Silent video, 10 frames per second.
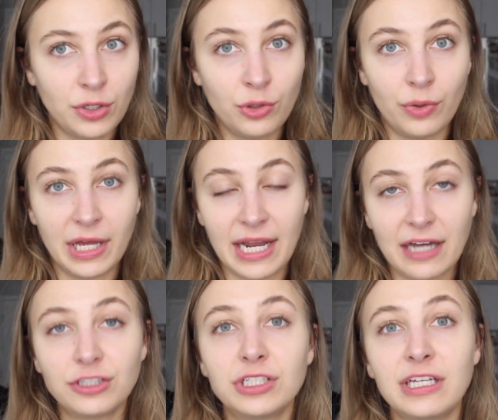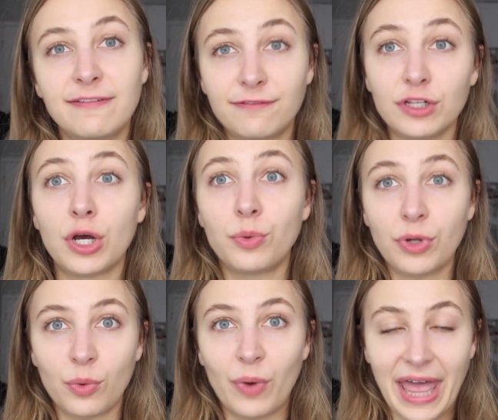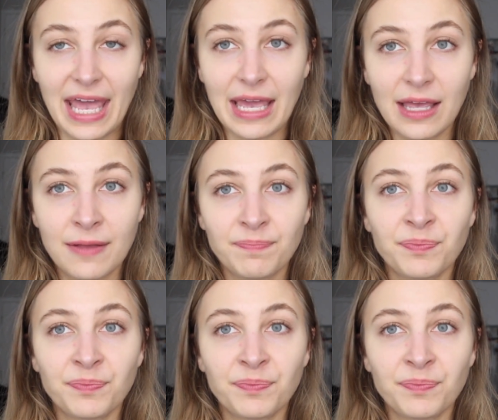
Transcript: who had actually flown away,